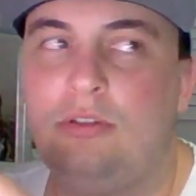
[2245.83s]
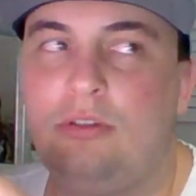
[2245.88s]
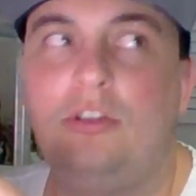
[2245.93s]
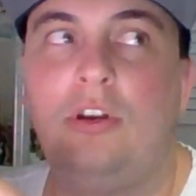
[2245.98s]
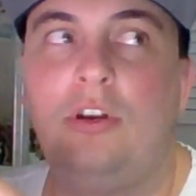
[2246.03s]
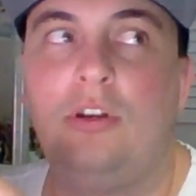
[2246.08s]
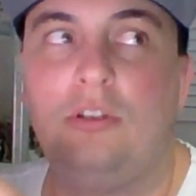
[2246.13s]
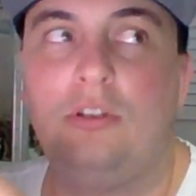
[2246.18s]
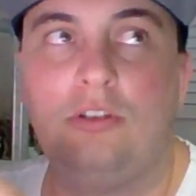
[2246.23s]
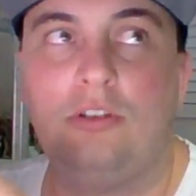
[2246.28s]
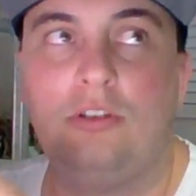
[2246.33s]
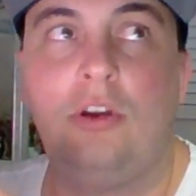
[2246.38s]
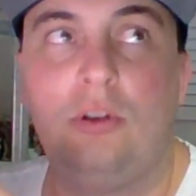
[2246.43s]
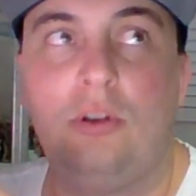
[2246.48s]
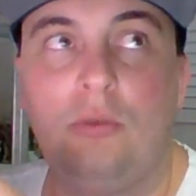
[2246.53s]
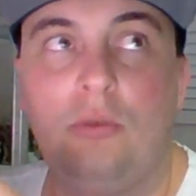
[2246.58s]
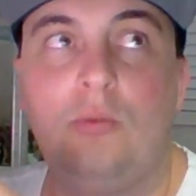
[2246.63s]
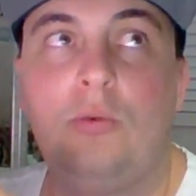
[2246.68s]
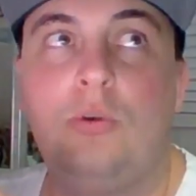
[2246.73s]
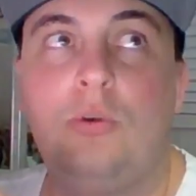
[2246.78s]

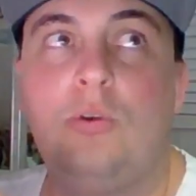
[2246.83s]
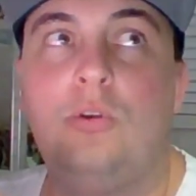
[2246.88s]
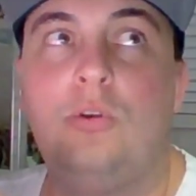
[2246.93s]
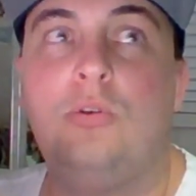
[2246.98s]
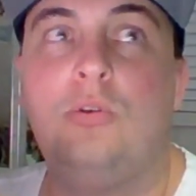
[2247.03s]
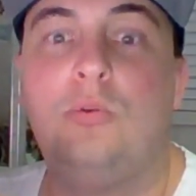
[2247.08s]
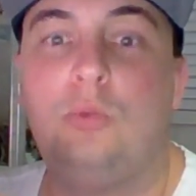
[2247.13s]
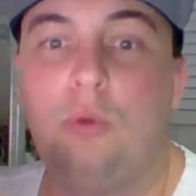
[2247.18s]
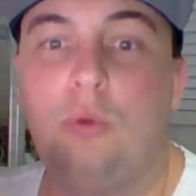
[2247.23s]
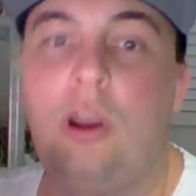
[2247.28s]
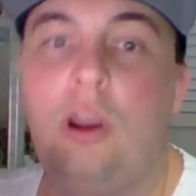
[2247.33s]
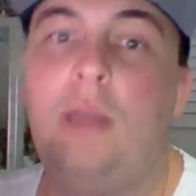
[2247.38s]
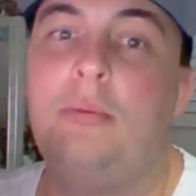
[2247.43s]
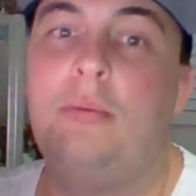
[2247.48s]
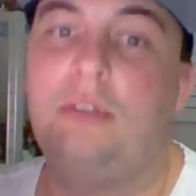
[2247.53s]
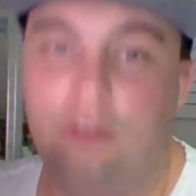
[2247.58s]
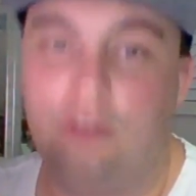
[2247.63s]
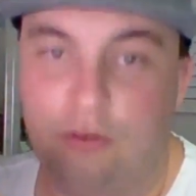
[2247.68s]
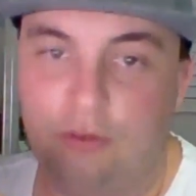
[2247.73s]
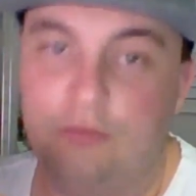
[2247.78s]
Total War, Warhammer
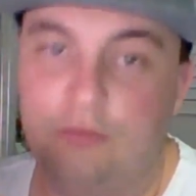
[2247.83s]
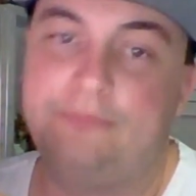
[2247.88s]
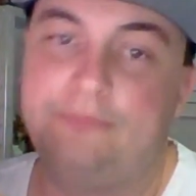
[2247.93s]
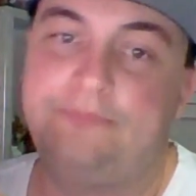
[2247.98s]
2.